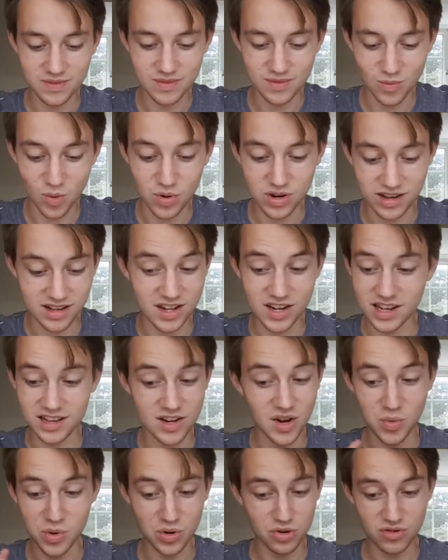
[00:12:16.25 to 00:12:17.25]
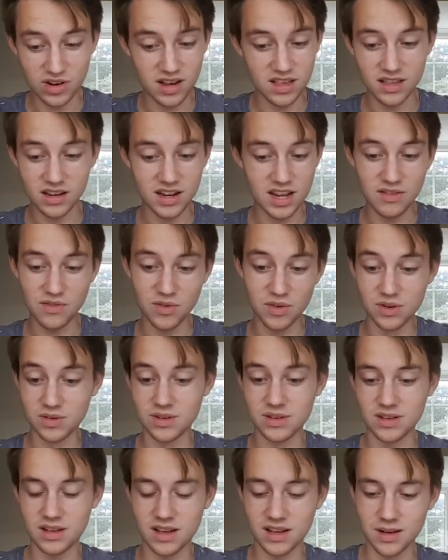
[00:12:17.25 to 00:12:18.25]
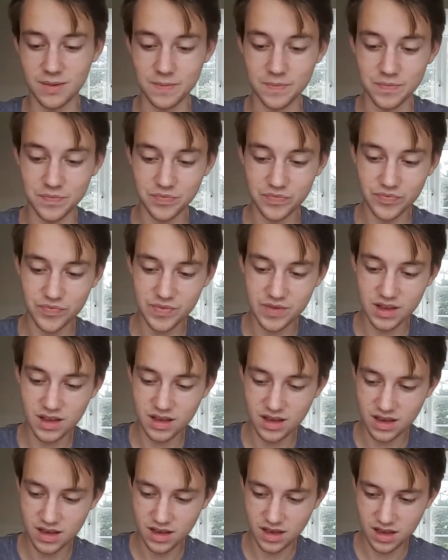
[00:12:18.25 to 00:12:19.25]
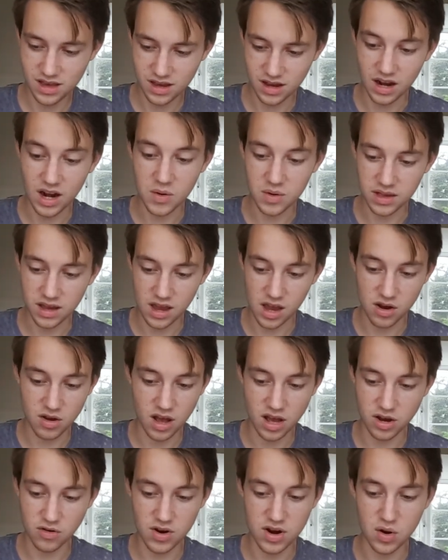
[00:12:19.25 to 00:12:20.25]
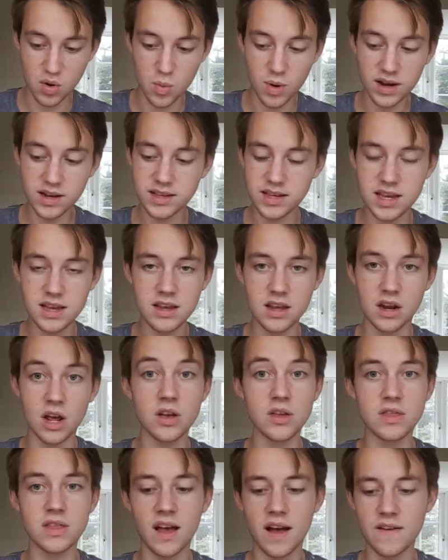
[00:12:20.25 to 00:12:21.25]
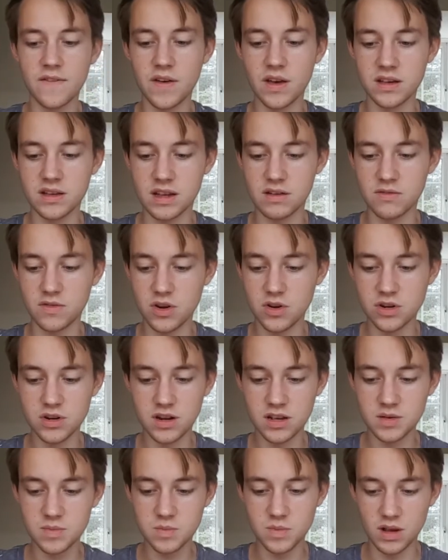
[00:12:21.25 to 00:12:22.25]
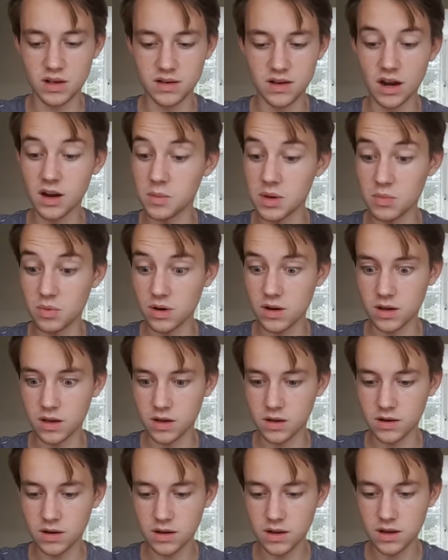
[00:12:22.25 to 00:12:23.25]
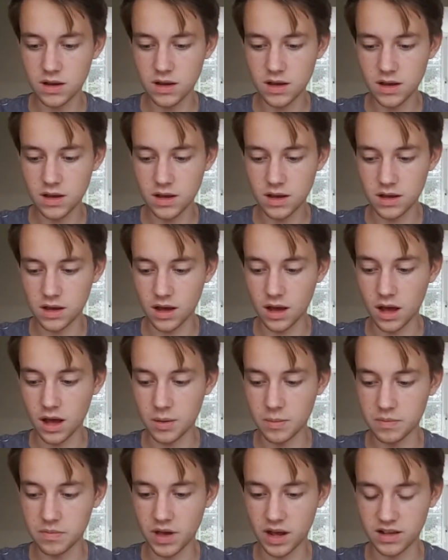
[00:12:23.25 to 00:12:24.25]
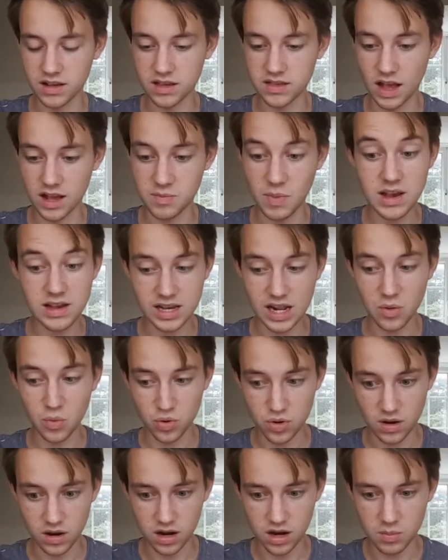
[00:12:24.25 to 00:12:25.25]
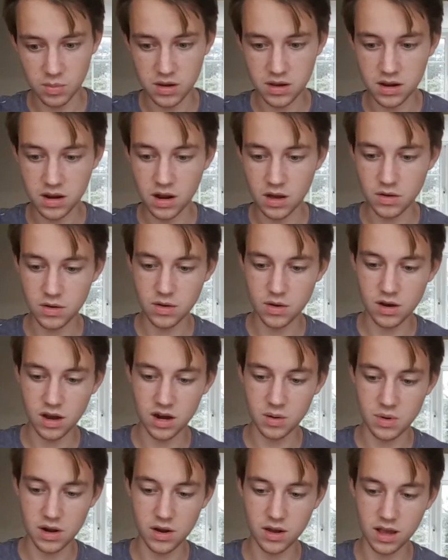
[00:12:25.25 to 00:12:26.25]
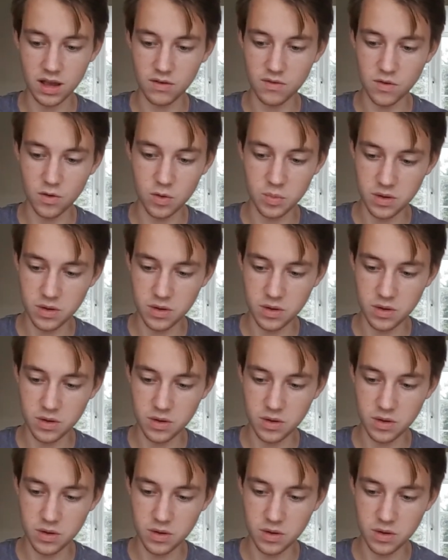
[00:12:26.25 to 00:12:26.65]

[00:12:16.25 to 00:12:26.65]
It's not what you're drinking the tea for. You know, like a green or white tea, you know, that first infusion is going to be pretty good, and that's basically what you're going to be, you know, you're going to be looking for.